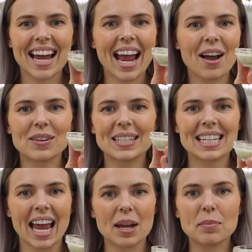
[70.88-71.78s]
I have a
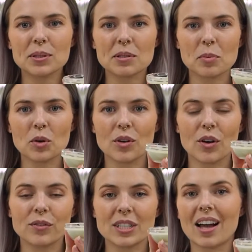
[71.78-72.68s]
tablespoon
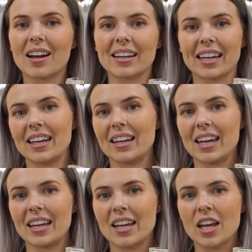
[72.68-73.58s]
of
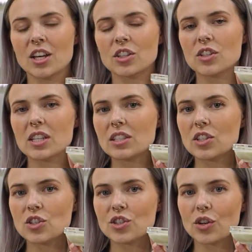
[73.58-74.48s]
tahini. So this
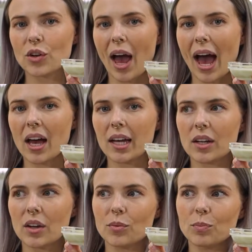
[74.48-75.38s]
is just gonna add
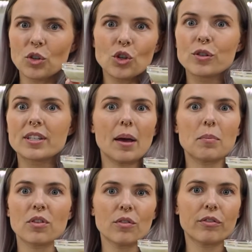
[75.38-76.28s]
a new
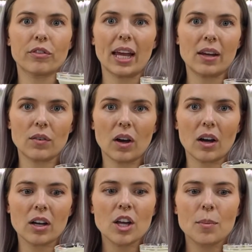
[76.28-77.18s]
depth of
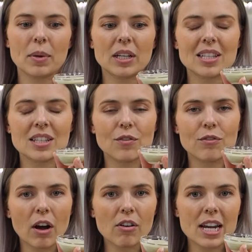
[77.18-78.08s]
flavor because it's
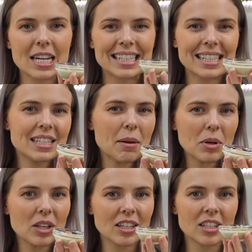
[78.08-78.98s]
very
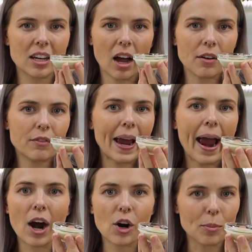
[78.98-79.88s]
similar to kind of
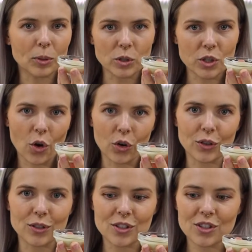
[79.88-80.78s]
caramel
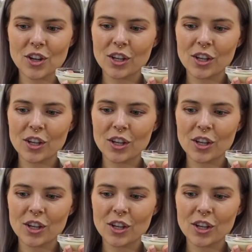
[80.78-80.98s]
tones.